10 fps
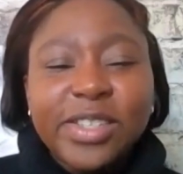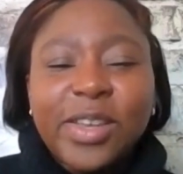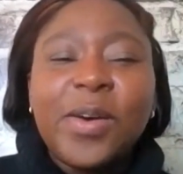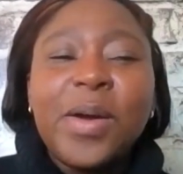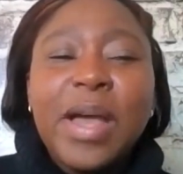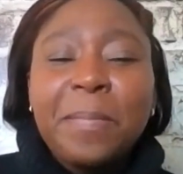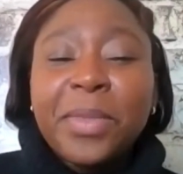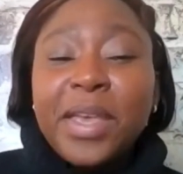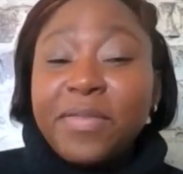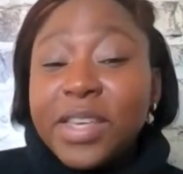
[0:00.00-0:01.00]
So
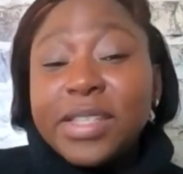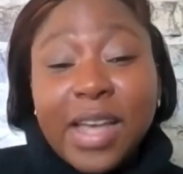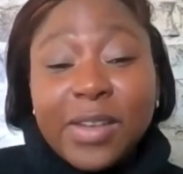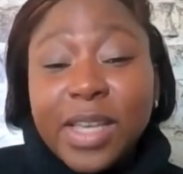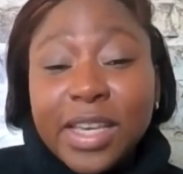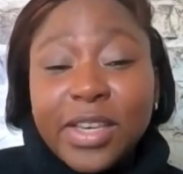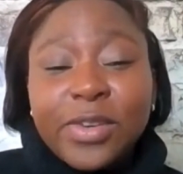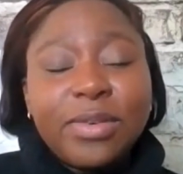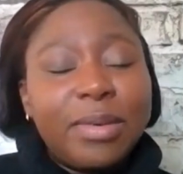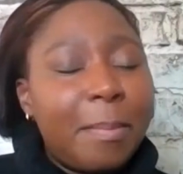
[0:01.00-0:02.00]
if this sounds like
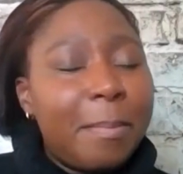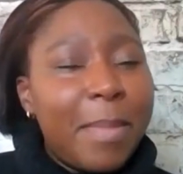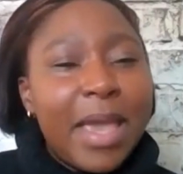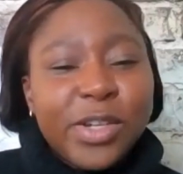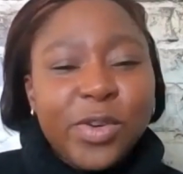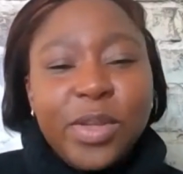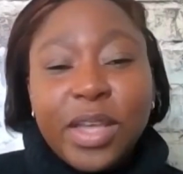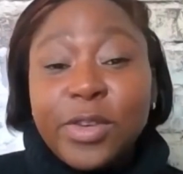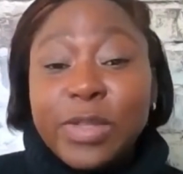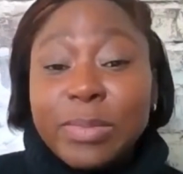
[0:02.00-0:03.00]
you, make sure
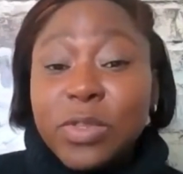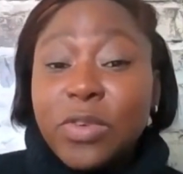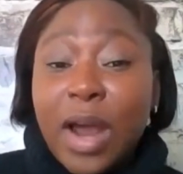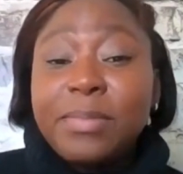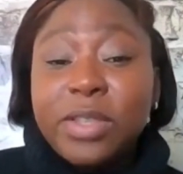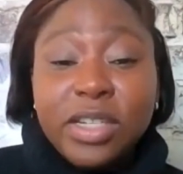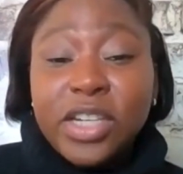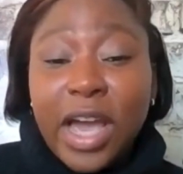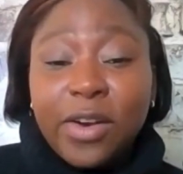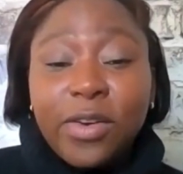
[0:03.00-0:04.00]
that you subscribe to the
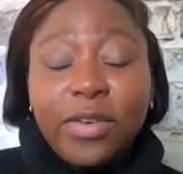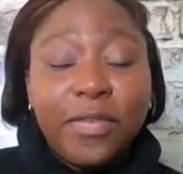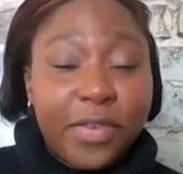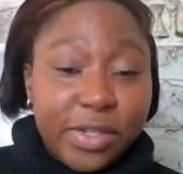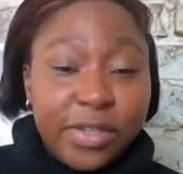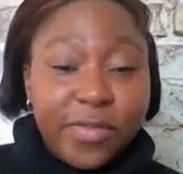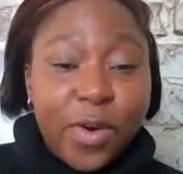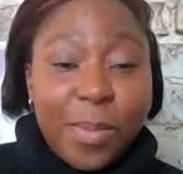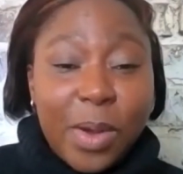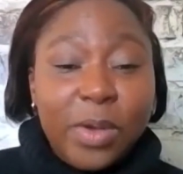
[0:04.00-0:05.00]
channel first and
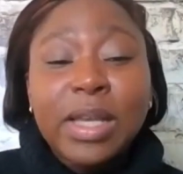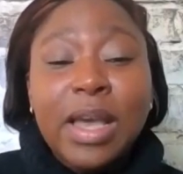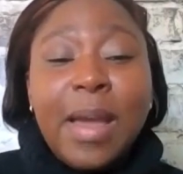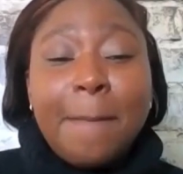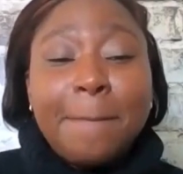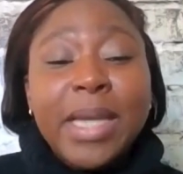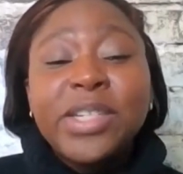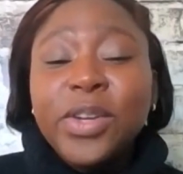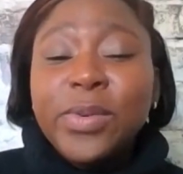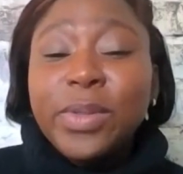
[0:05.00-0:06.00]
foremost. Make
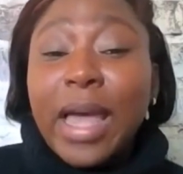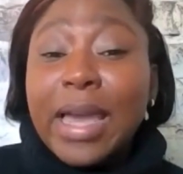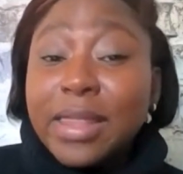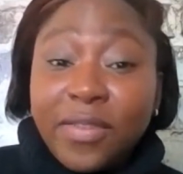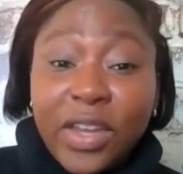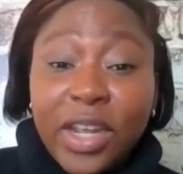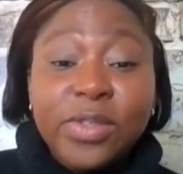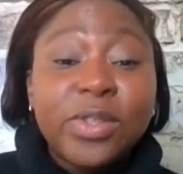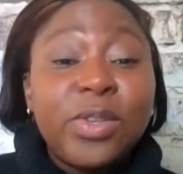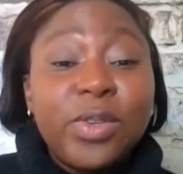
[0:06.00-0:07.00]
sure you like the
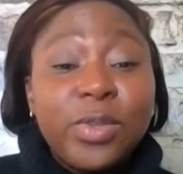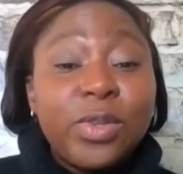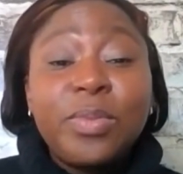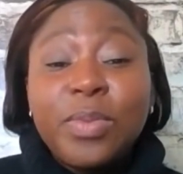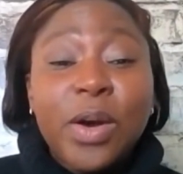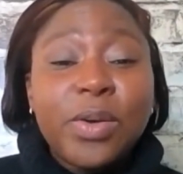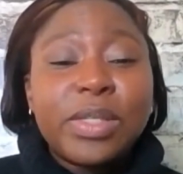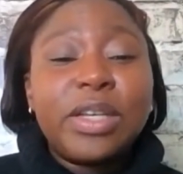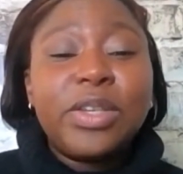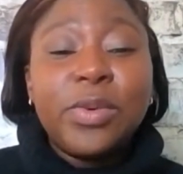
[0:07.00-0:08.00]
video so YouTube
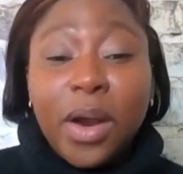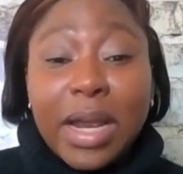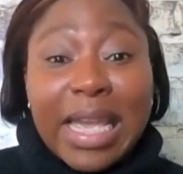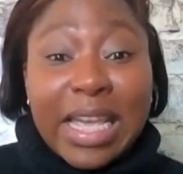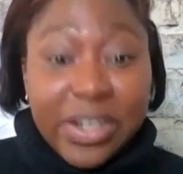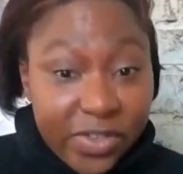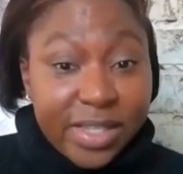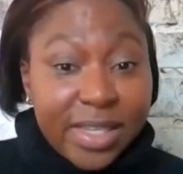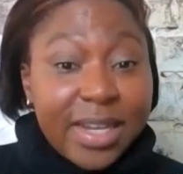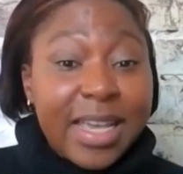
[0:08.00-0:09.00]
knows that you are
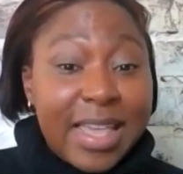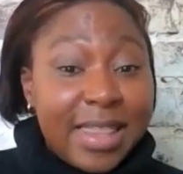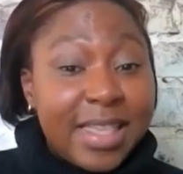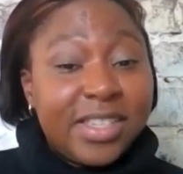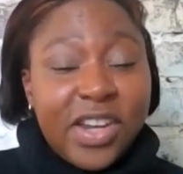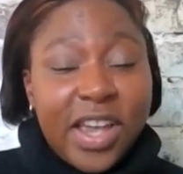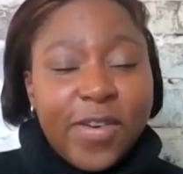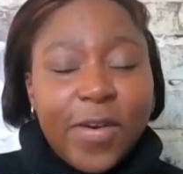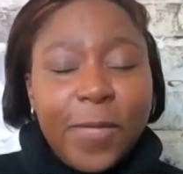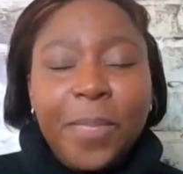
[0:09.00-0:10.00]
interested in this
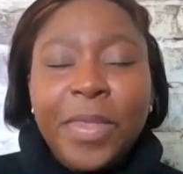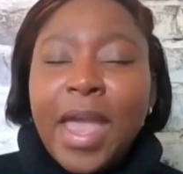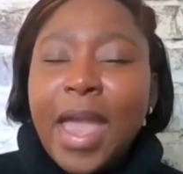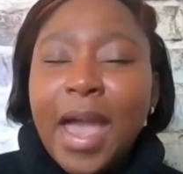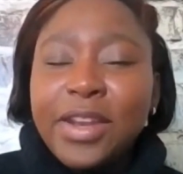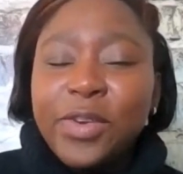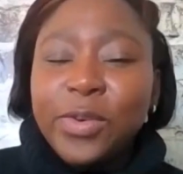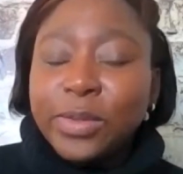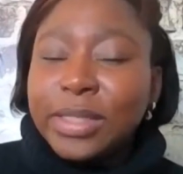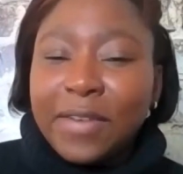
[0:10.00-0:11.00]
channel, and
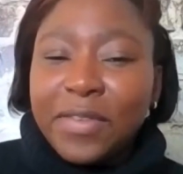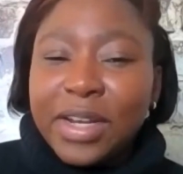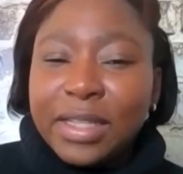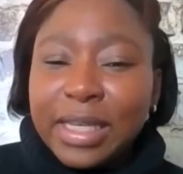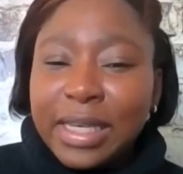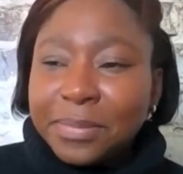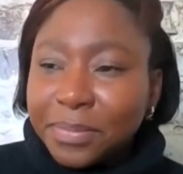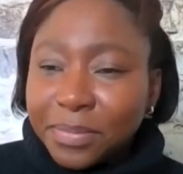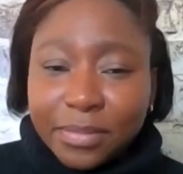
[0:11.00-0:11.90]
you'll definitely,